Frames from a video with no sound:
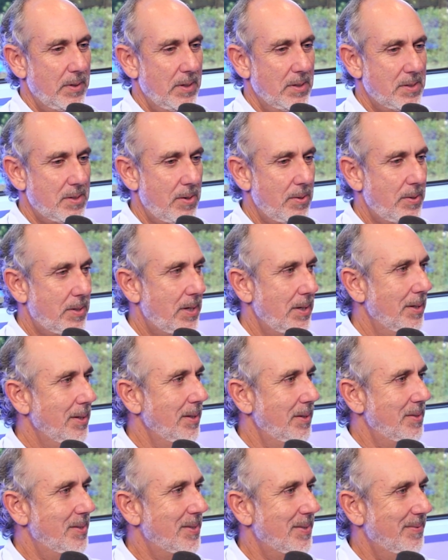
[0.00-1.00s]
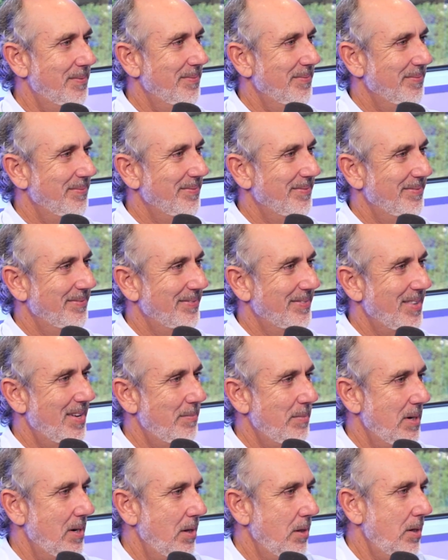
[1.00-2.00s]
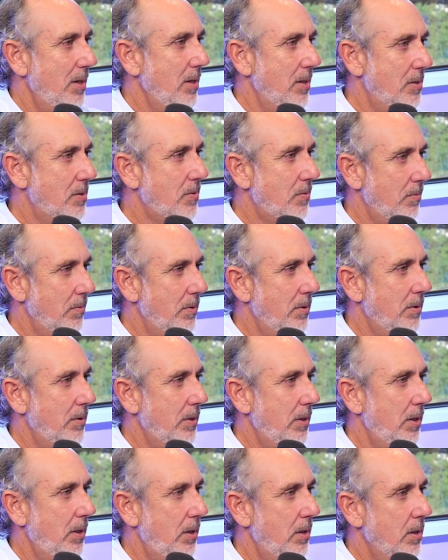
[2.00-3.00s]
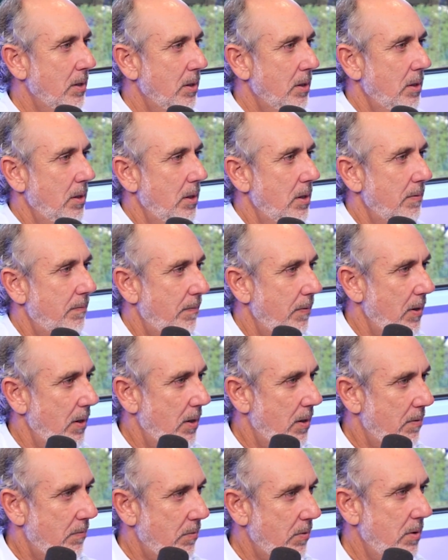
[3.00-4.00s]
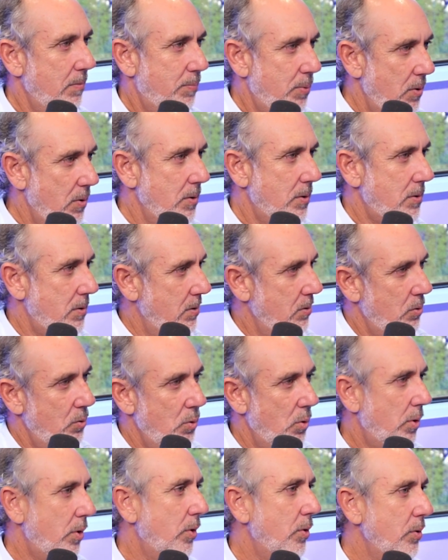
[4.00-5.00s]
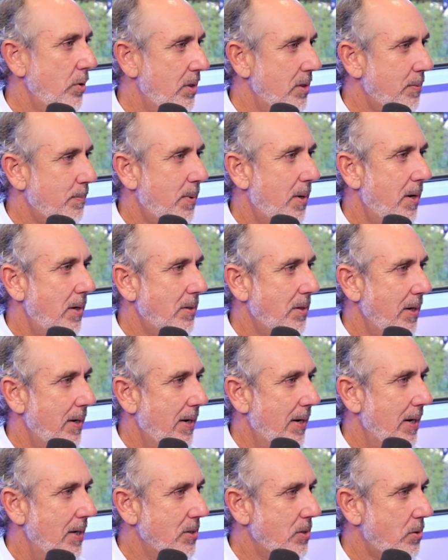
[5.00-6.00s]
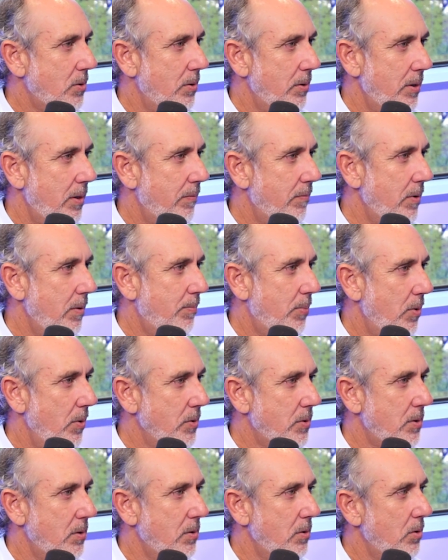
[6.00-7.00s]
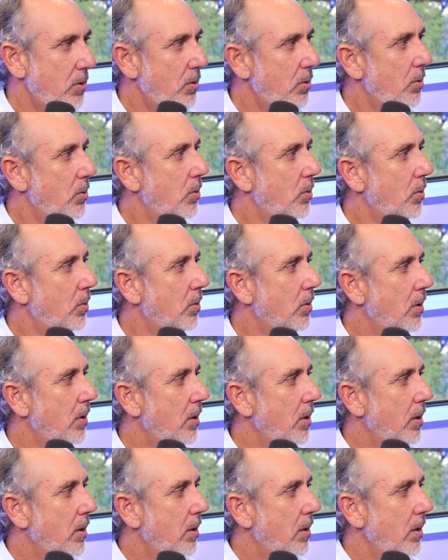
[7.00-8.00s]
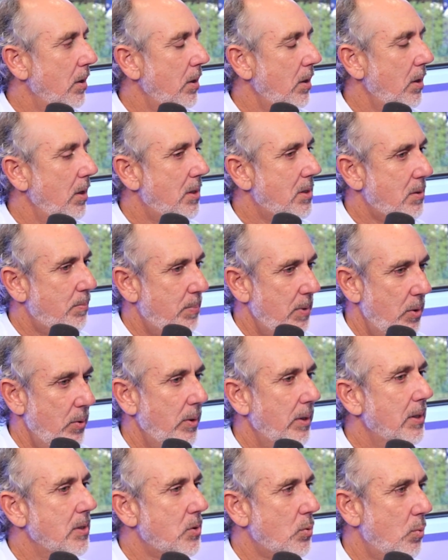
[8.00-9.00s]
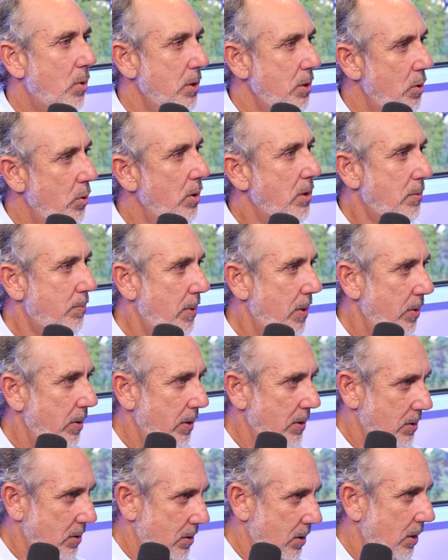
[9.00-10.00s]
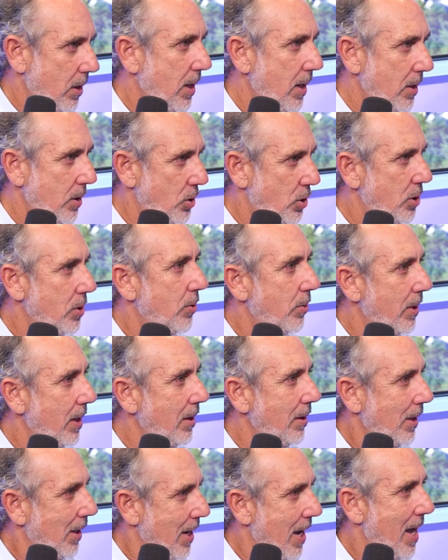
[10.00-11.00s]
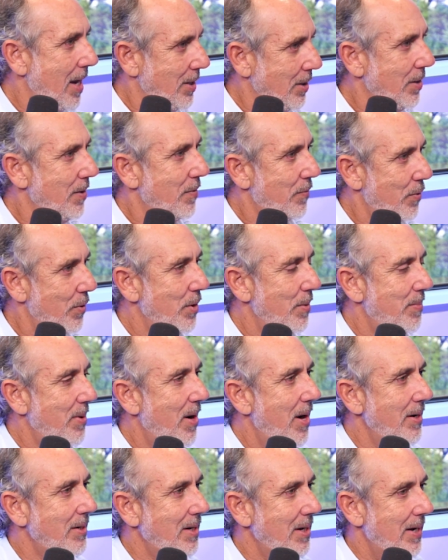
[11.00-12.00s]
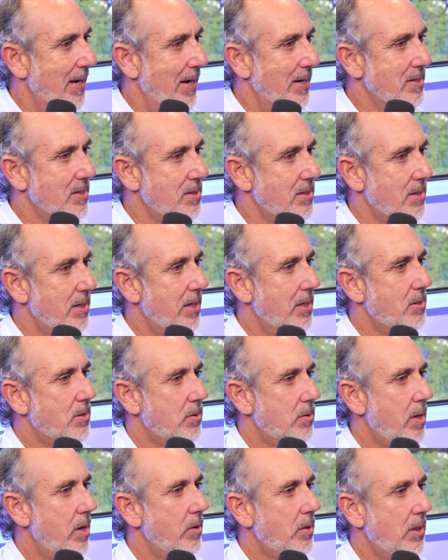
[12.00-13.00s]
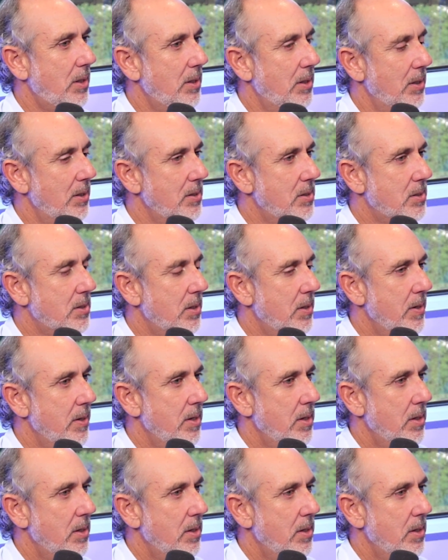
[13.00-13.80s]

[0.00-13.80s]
it's our kids. I mean, I think it's really if every person who heard this podcast or every person who experienced what you experienced that kind of generated the idea for the podcast said to our kids,